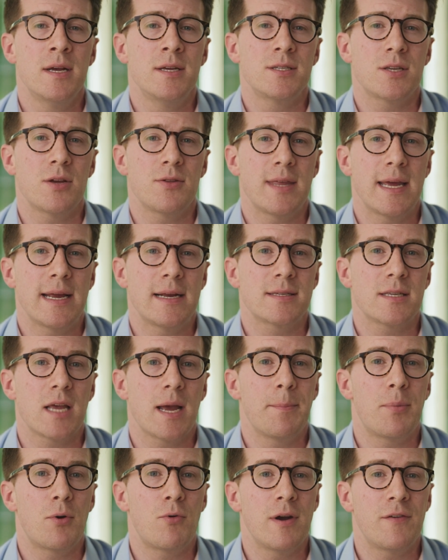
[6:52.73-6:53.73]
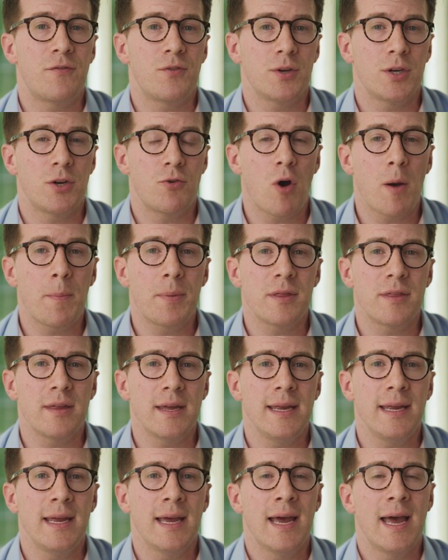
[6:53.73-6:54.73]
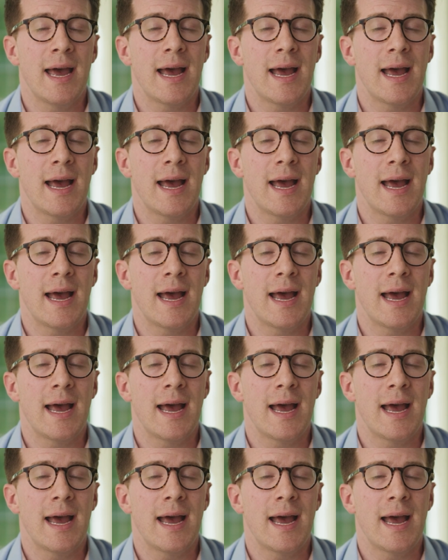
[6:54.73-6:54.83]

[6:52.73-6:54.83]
so things like peripheral neuropathy,